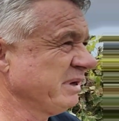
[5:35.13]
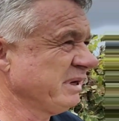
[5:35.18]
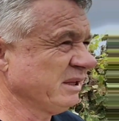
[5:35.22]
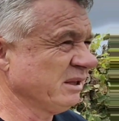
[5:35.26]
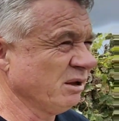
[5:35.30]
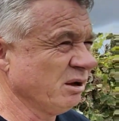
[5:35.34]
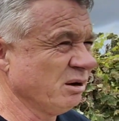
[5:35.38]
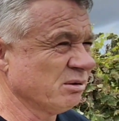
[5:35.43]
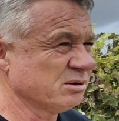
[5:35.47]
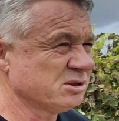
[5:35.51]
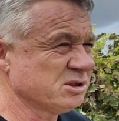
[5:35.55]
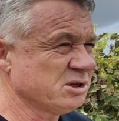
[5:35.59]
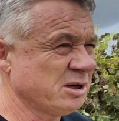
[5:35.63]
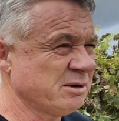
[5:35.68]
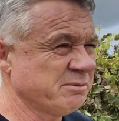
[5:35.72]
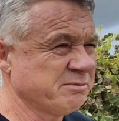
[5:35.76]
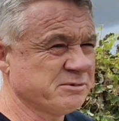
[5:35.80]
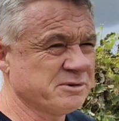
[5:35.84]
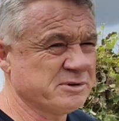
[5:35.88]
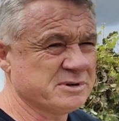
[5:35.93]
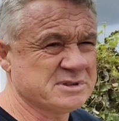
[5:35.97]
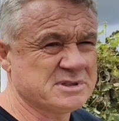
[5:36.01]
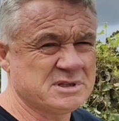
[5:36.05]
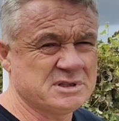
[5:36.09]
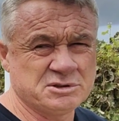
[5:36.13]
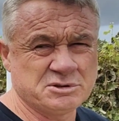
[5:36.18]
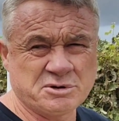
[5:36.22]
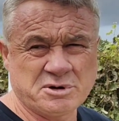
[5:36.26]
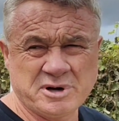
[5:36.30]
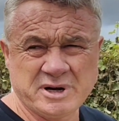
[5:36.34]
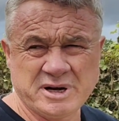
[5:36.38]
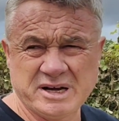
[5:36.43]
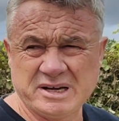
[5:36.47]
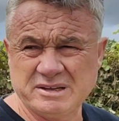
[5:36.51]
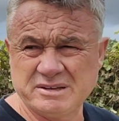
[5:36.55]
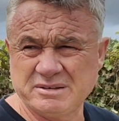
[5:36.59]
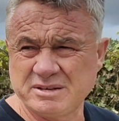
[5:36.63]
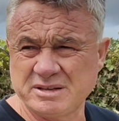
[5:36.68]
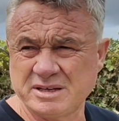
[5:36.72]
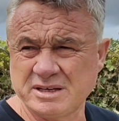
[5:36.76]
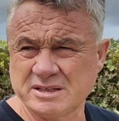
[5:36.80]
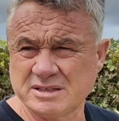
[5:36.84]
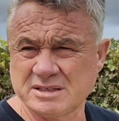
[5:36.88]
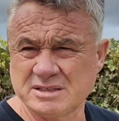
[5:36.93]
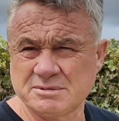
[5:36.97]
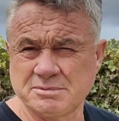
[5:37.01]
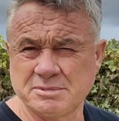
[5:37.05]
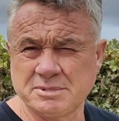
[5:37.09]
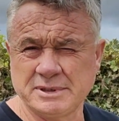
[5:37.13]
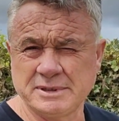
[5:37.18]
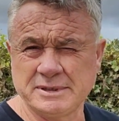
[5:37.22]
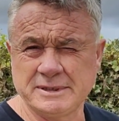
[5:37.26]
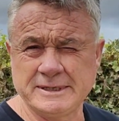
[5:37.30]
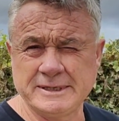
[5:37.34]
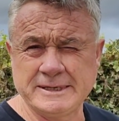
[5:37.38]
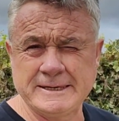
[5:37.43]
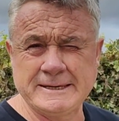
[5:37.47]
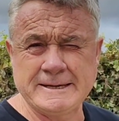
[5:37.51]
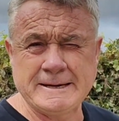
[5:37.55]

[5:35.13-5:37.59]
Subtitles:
a long time for us to dry out and things, but yeah.